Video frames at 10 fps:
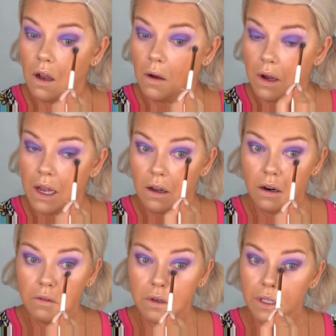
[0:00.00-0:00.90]
Wow,
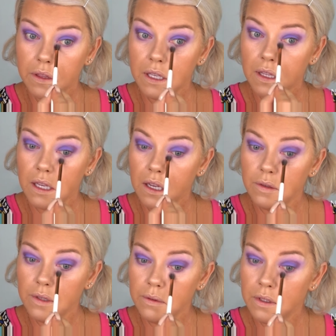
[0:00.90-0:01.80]
I really think that
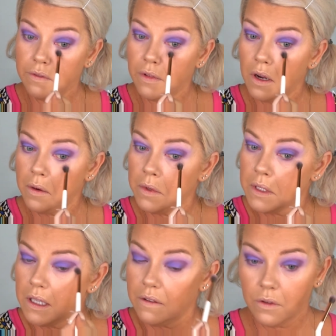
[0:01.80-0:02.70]
helps with the
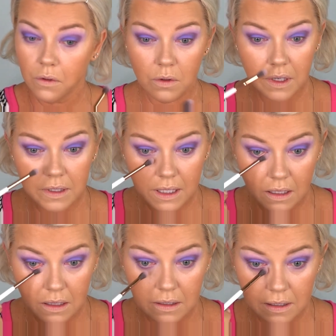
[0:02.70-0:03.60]
vibrancy of all those
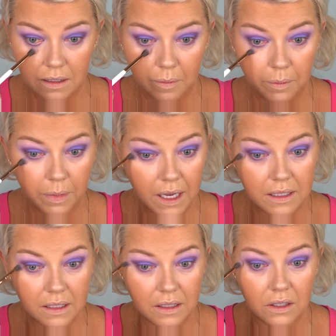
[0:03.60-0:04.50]
colours. That
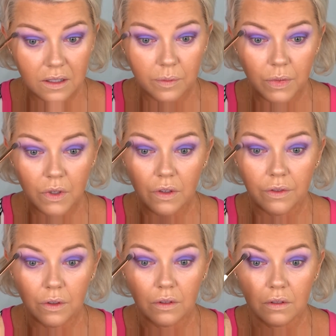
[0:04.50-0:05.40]
base is just
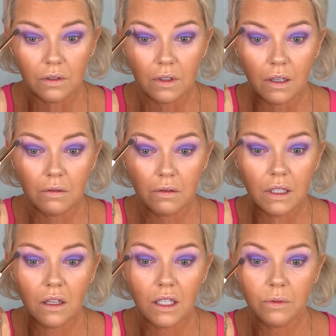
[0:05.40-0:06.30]
beautiful. I
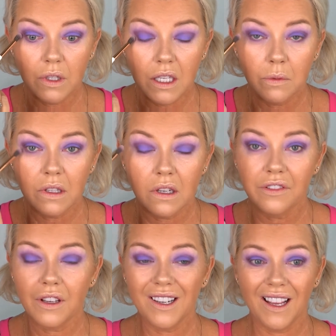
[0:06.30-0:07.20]
really liked working with it. I
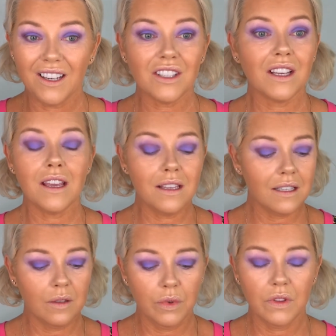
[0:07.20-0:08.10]
found it actually
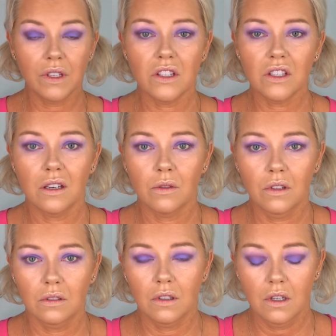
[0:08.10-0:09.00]
easier to put the eyeshadow on